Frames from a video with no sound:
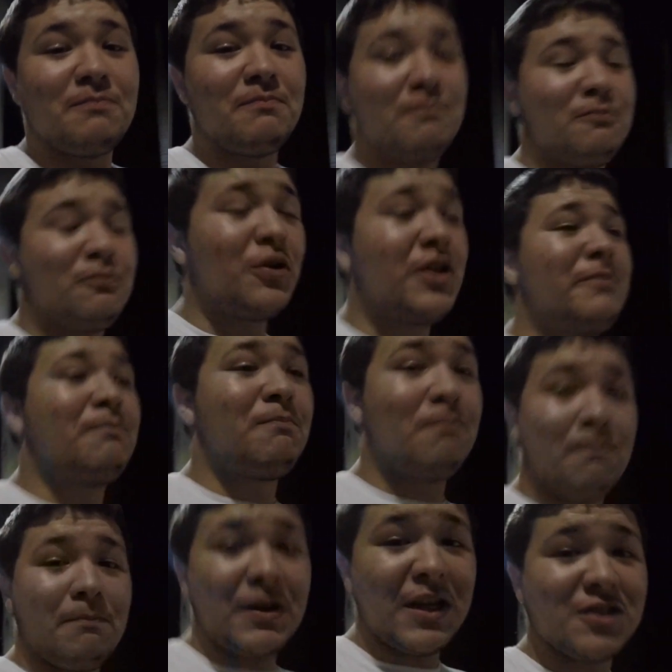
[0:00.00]
pretty
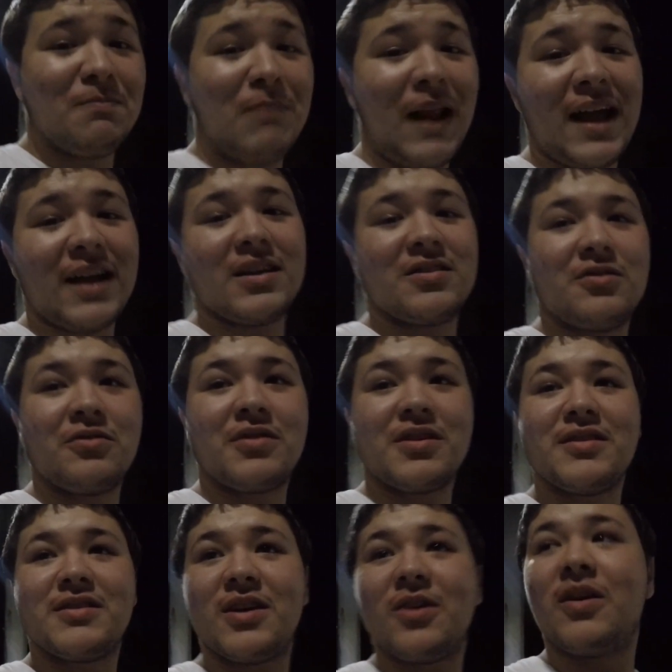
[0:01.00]
pitch black, as you can
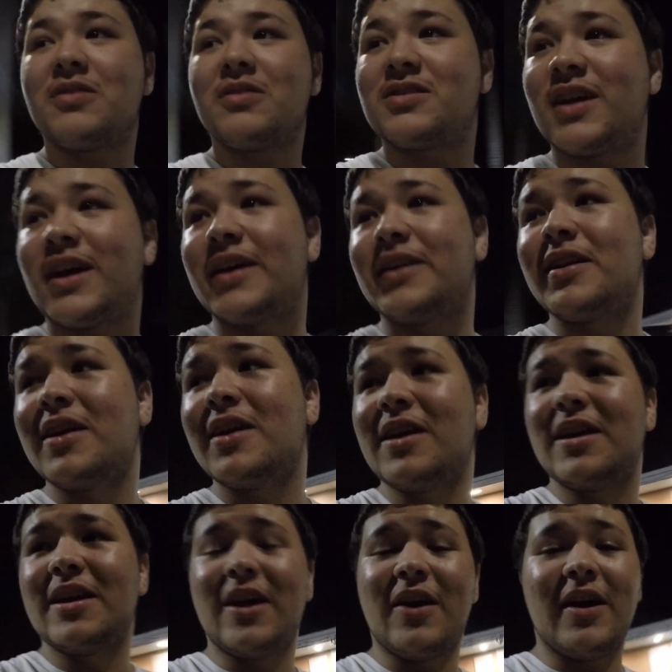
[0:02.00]
tell outside.
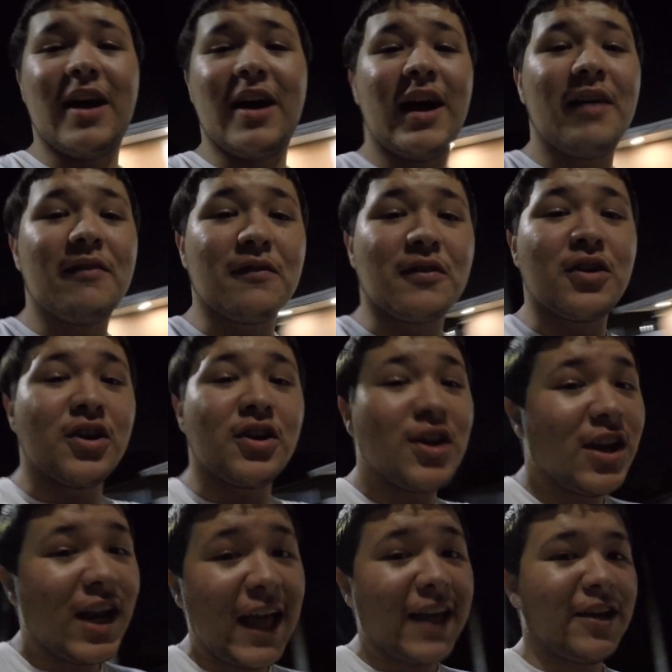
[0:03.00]
Now I have good
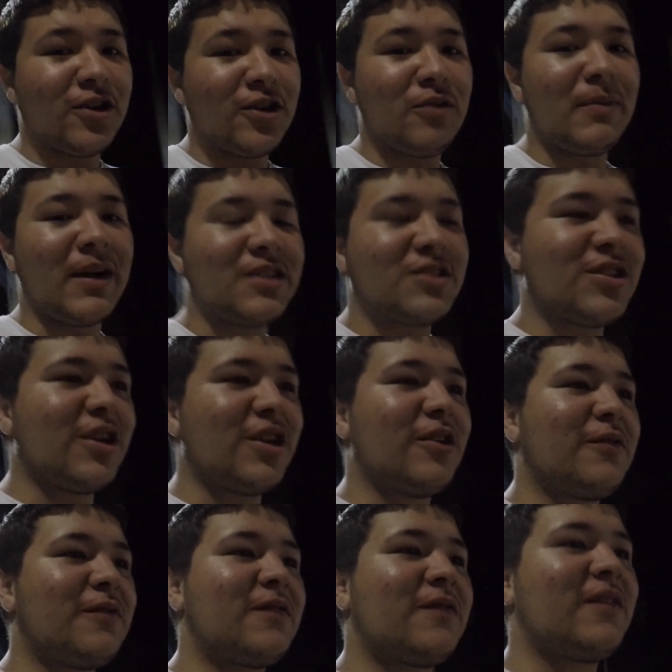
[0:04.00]
lighting on
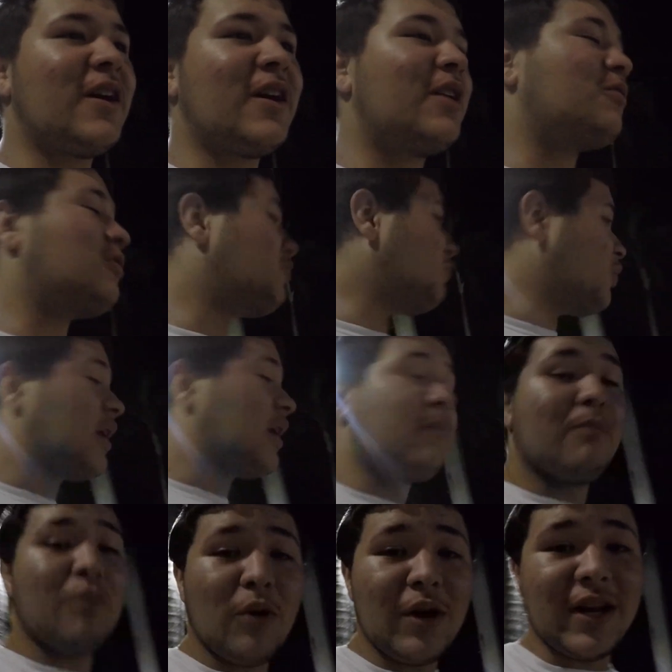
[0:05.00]
myself and on what I'm
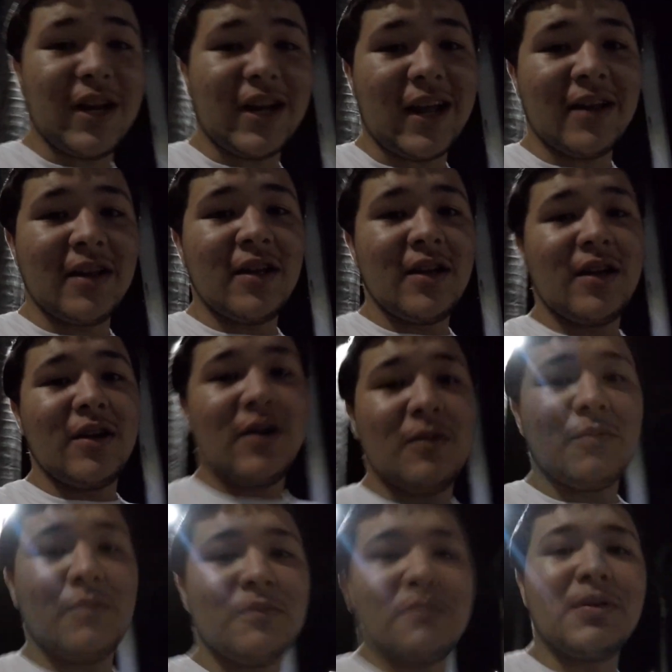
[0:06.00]
pointing at,
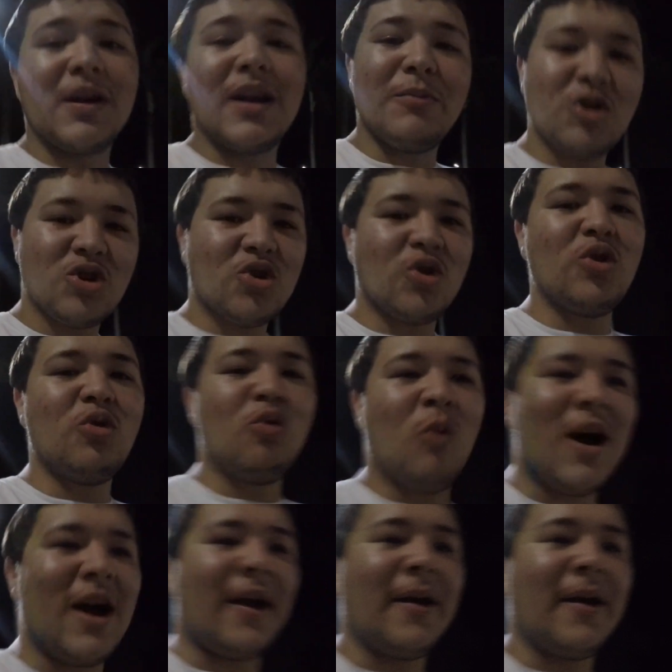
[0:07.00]
but let me show you why.